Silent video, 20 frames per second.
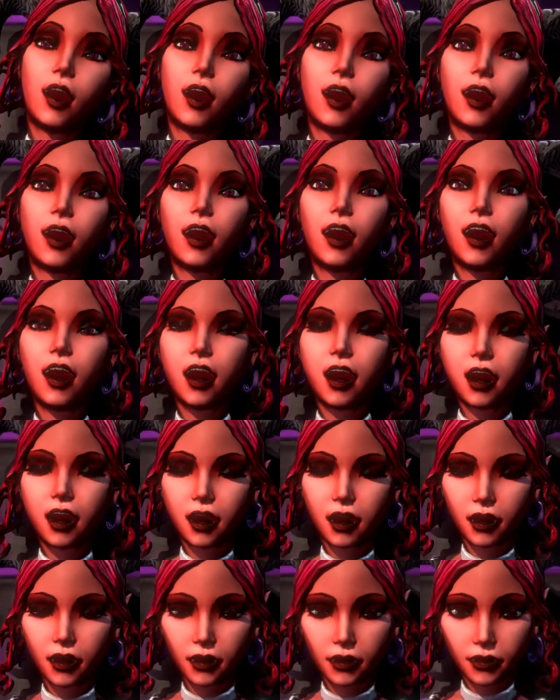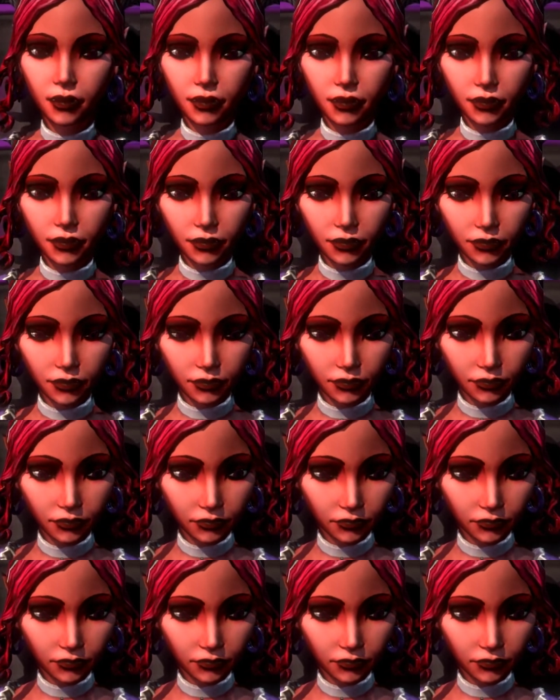[no speech]